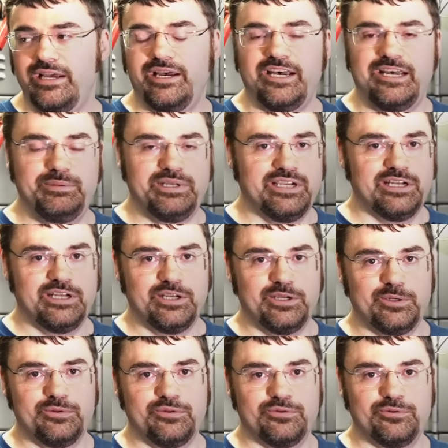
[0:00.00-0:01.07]
I'm not going to
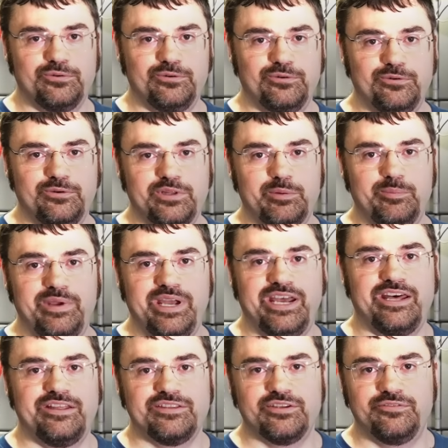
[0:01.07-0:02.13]
go through the
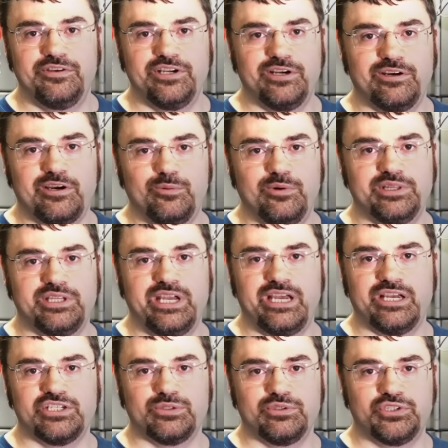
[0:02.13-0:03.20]
math to figure out what the
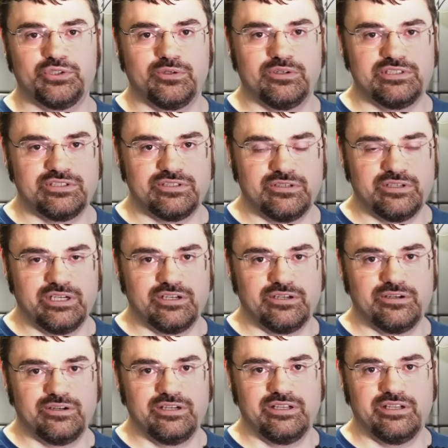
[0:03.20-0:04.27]
actual short circuit
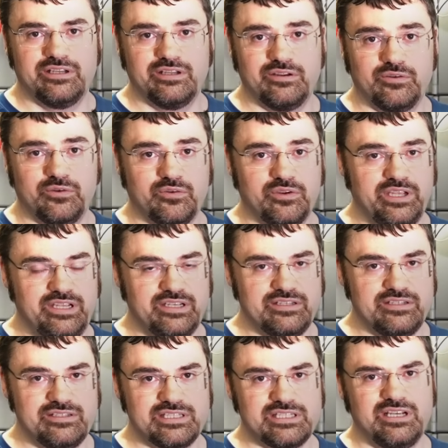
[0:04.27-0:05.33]
current
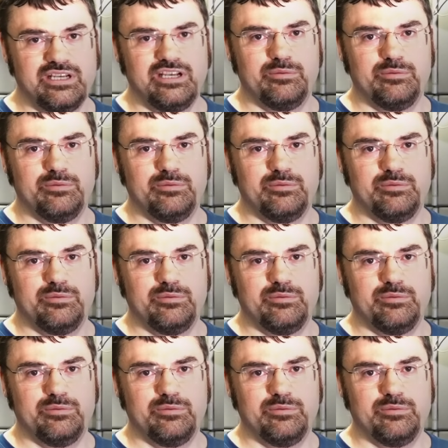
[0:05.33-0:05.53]
is.